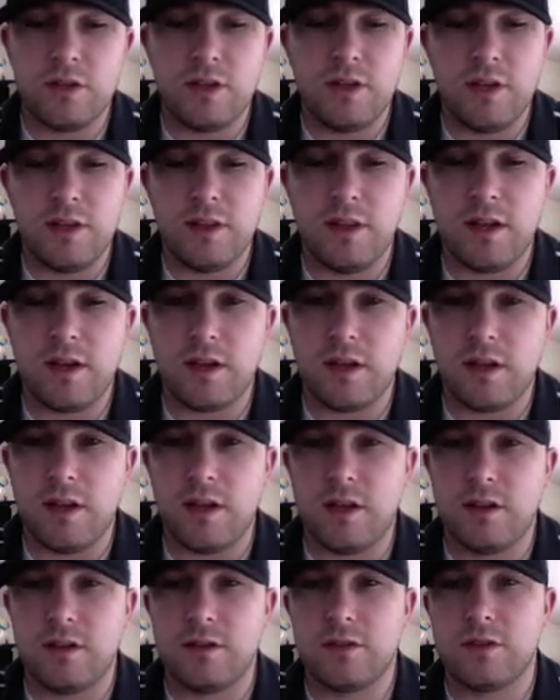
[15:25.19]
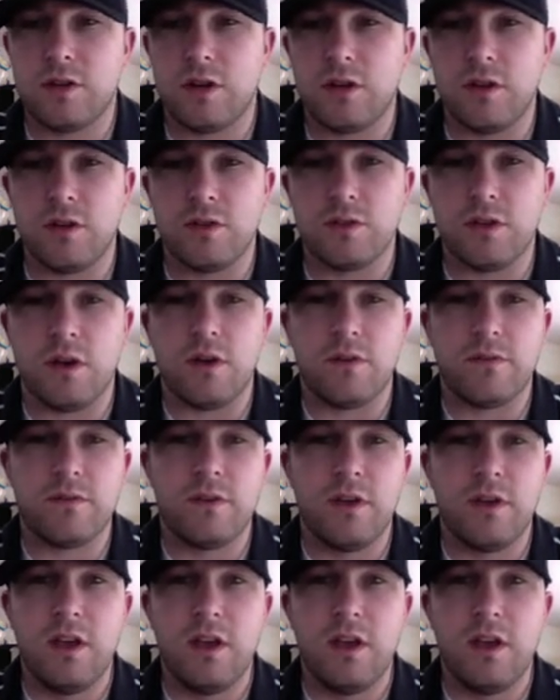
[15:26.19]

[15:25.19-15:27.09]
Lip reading: hit that again and turn those off.